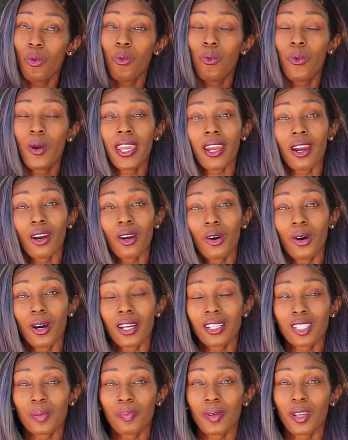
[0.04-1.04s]
we are
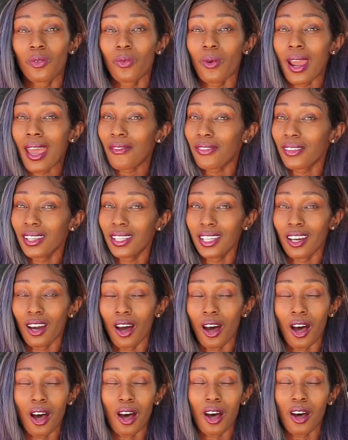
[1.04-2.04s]
going to be raffling
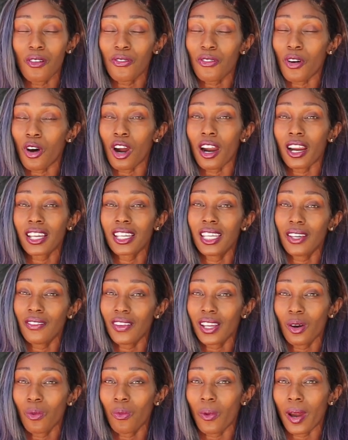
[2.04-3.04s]
off or
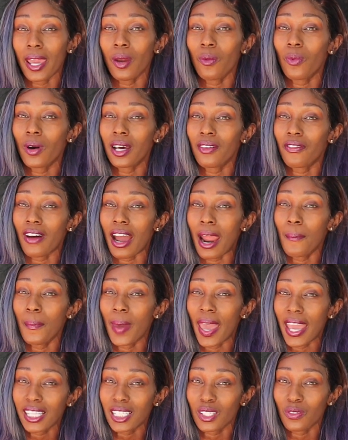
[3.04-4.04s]
giving away one of our
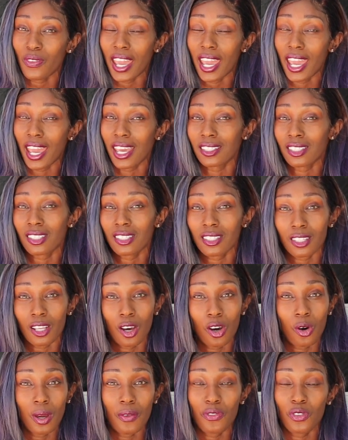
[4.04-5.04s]
Max fans.
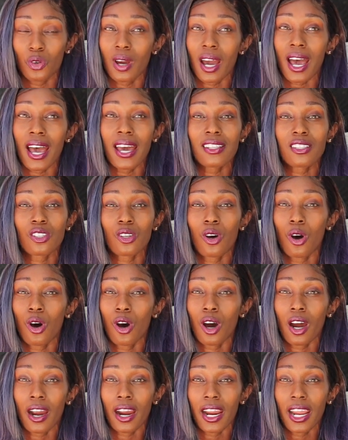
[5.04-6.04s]
So if you guys
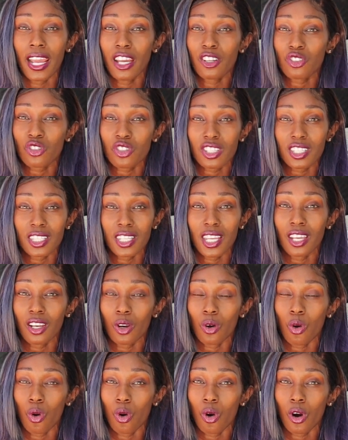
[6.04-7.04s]
are interested
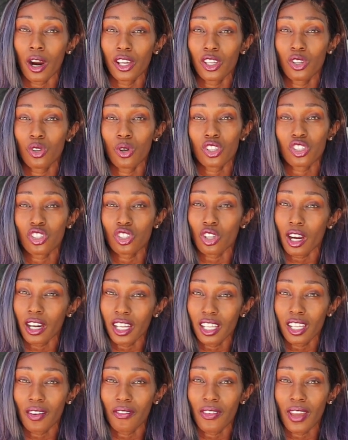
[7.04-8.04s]
or you're
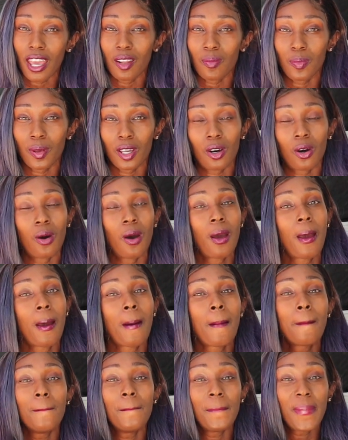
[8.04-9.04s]
starting your van build,
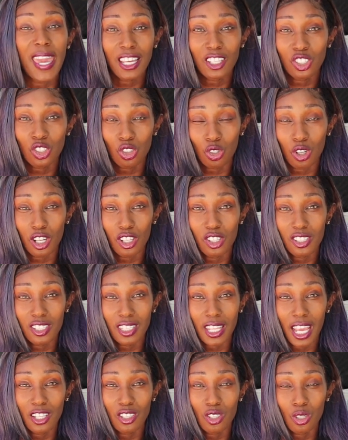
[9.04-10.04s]
make sure you
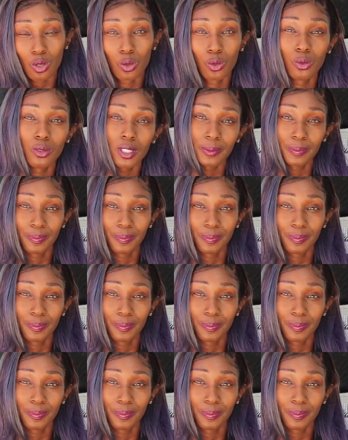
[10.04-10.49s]
stay tuned.